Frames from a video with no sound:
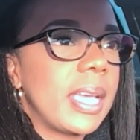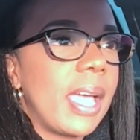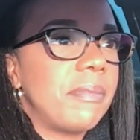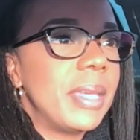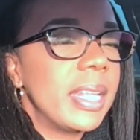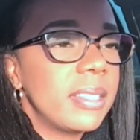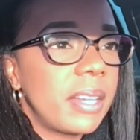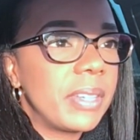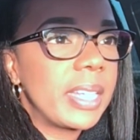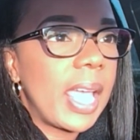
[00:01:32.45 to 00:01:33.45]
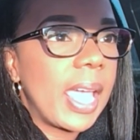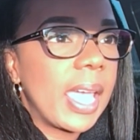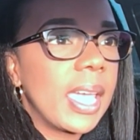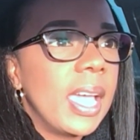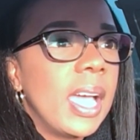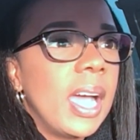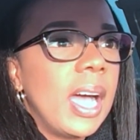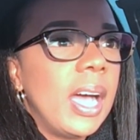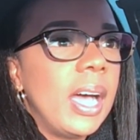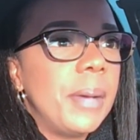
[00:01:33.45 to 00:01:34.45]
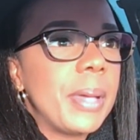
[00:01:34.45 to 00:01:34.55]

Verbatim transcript: I have meetings every day, um,